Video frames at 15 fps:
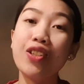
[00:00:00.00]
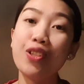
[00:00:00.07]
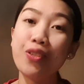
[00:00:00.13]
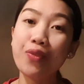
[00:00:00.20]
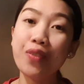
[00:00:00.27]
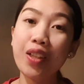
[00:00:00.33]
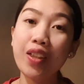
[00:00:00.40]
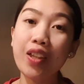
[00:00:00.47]
new
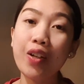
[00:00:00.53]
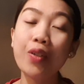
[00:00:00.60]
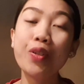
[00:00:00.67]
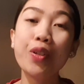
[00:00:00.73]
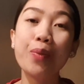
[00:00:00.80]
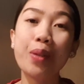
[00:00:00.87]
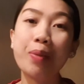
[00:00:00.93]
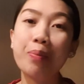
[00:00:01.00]
video,
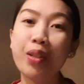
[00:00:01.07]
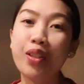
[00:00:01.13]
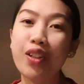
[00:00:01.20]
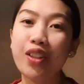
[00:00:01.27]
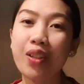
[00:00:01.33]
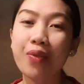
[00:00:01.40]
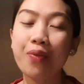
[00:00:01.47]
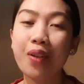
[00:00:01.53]
you will be
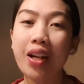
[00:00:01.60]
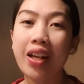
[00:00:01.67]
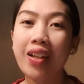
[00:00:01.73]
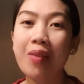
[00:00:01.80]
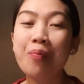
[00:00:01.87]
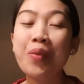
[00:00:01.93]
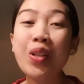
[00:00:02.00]
notified.